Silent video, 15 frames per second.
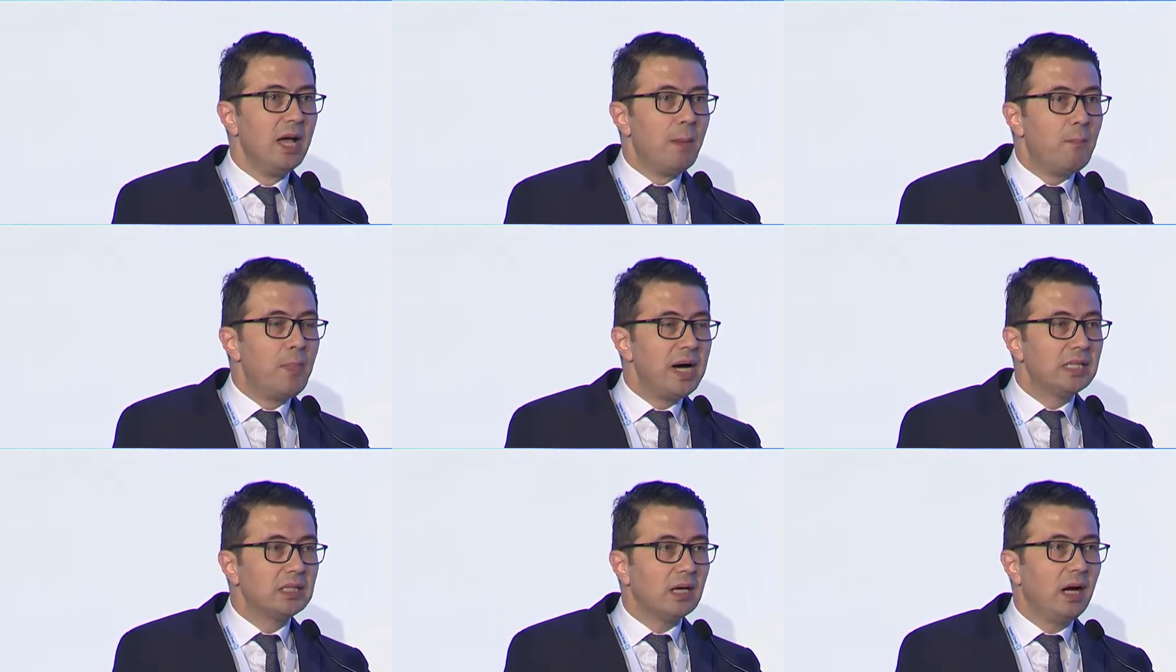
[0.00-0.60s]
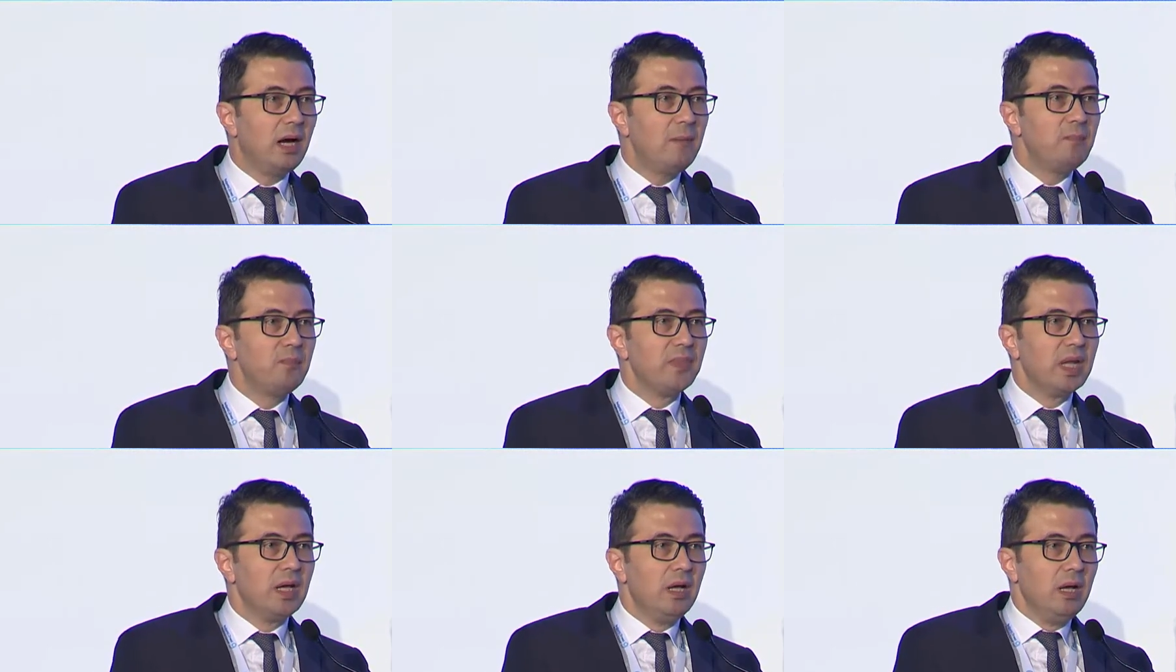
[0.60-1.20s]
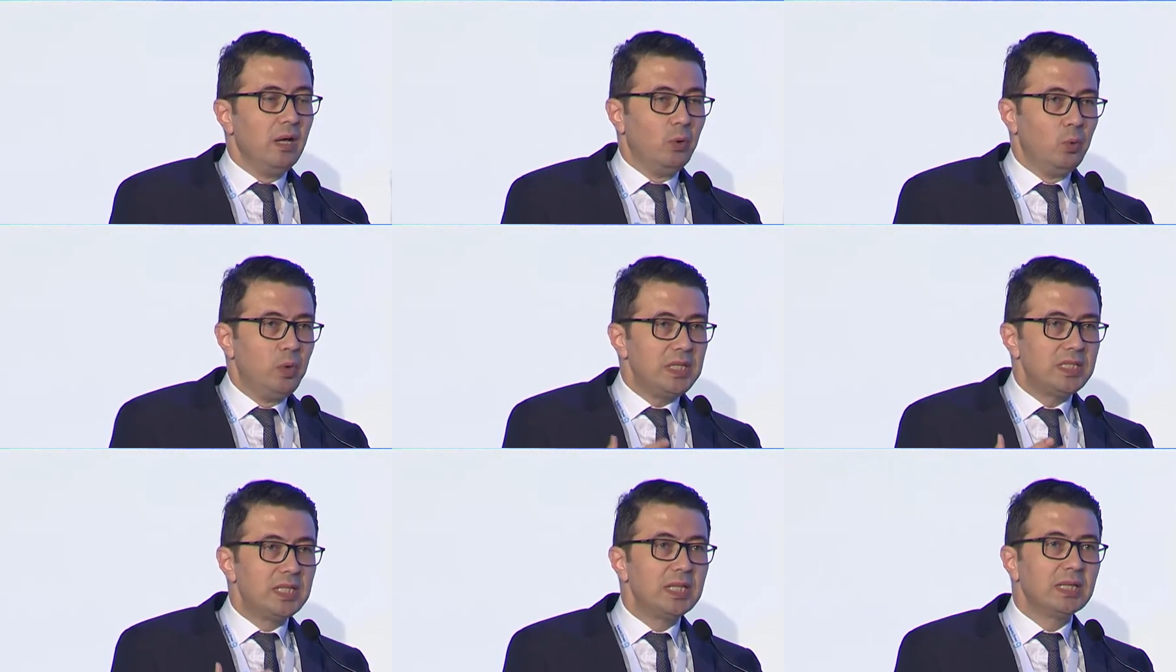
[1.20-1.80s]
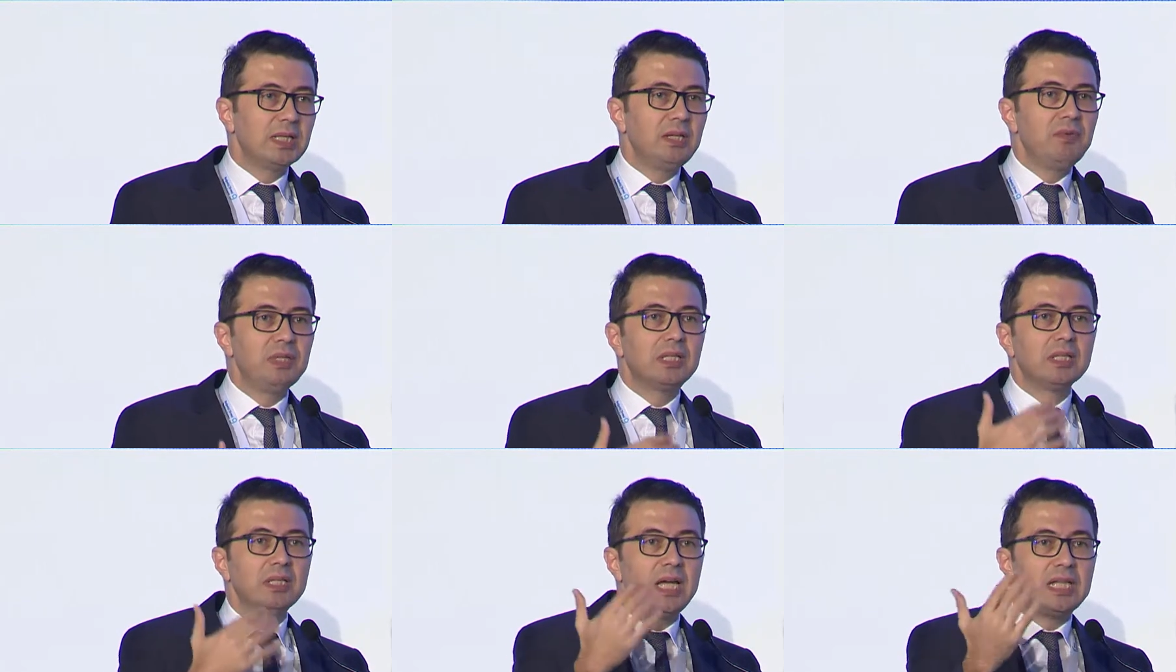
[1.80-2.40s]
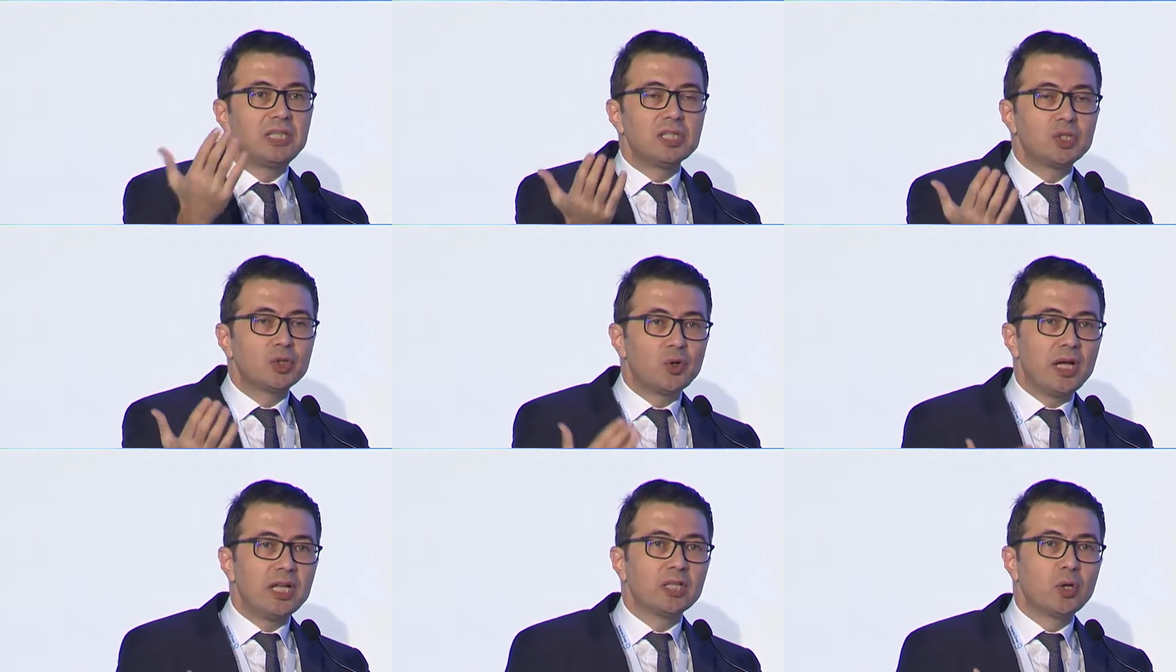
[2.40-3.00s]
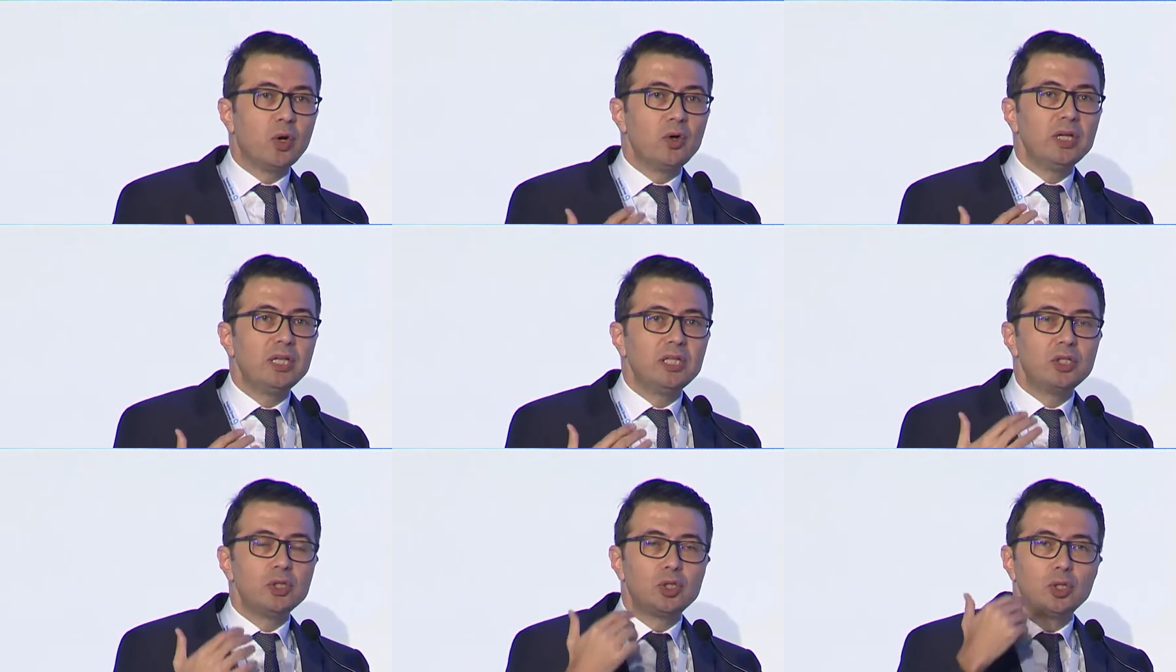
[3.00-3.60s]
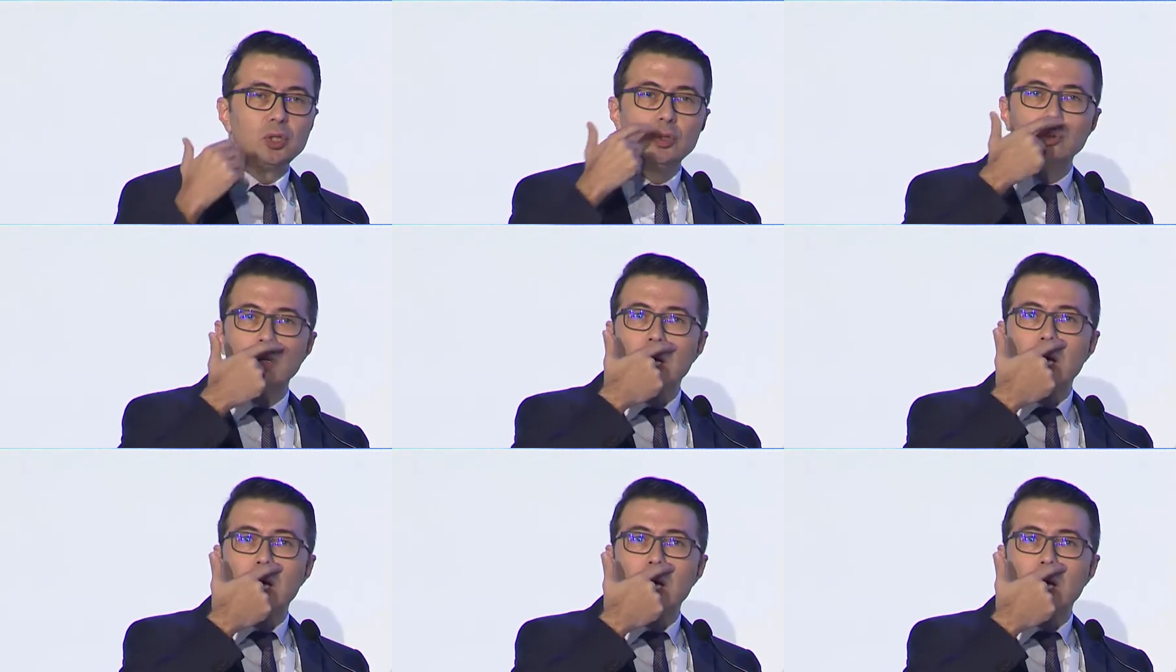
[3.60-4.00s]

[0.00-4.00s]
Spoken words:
But recently, with the latest trend going into